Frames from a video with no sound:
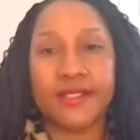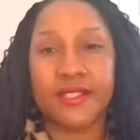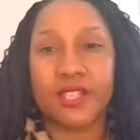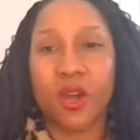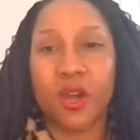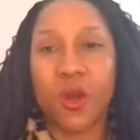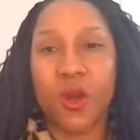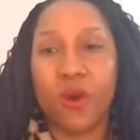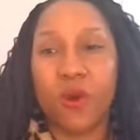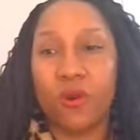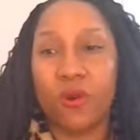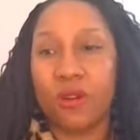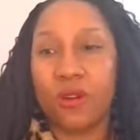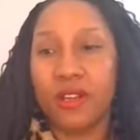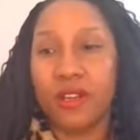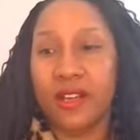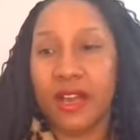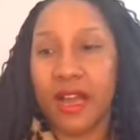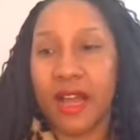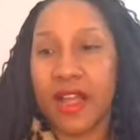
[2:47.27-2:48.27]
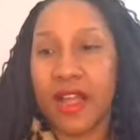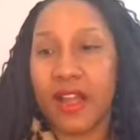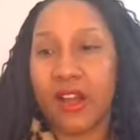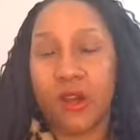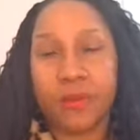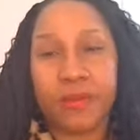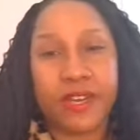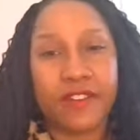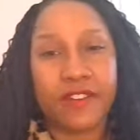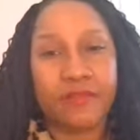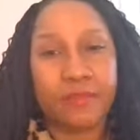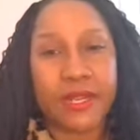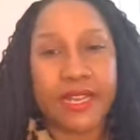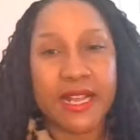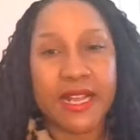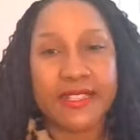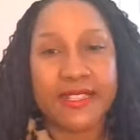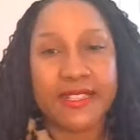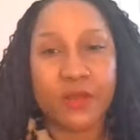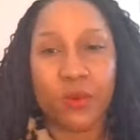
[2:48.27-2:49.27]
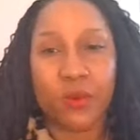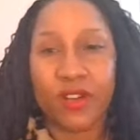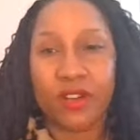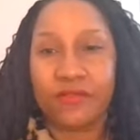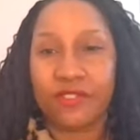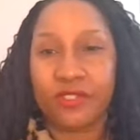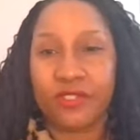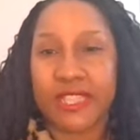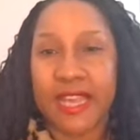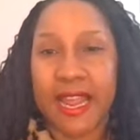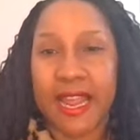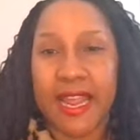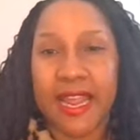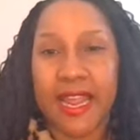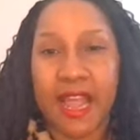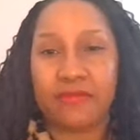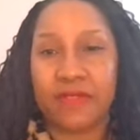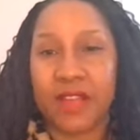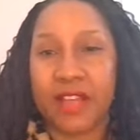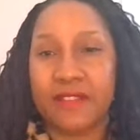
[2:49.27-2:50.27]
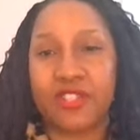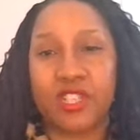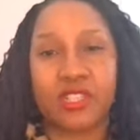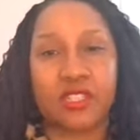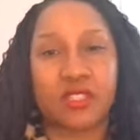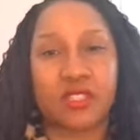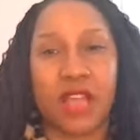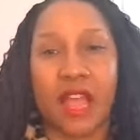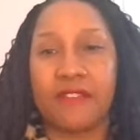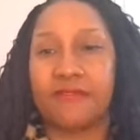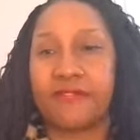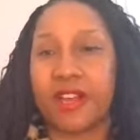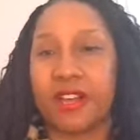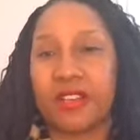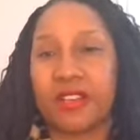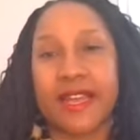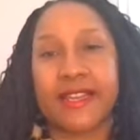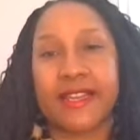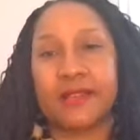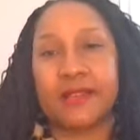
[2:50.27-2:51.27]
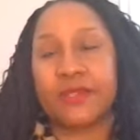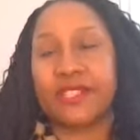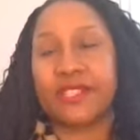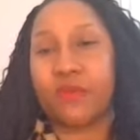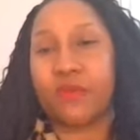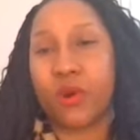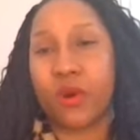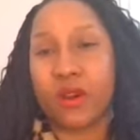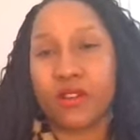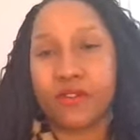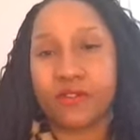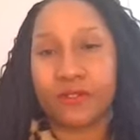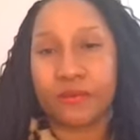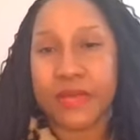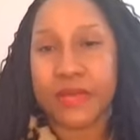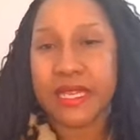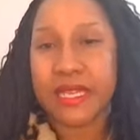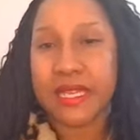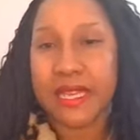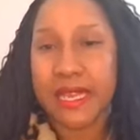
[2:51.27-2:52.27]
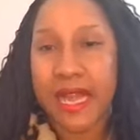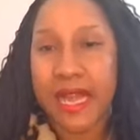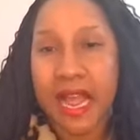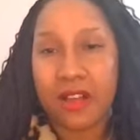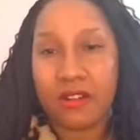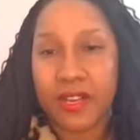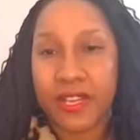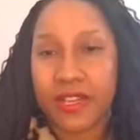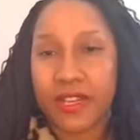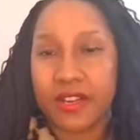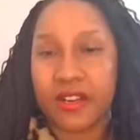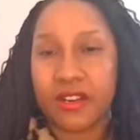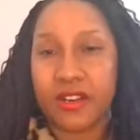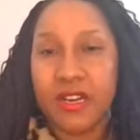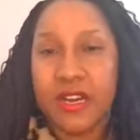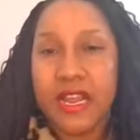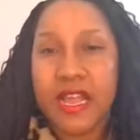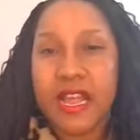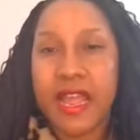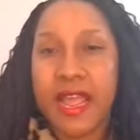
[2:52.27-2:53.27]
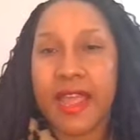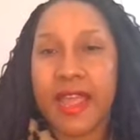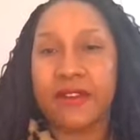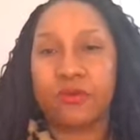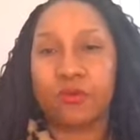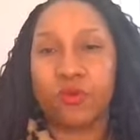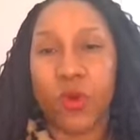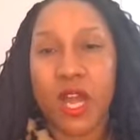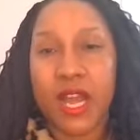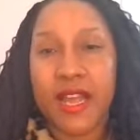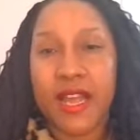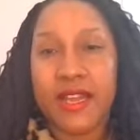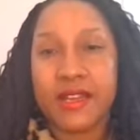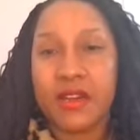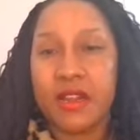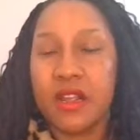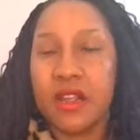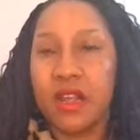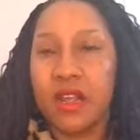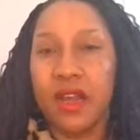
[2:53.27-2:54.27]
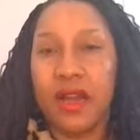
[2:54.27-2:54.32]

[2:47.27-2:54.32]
So I hope that everybody has a wonderful day. I felt like it was important for me to get out here and run,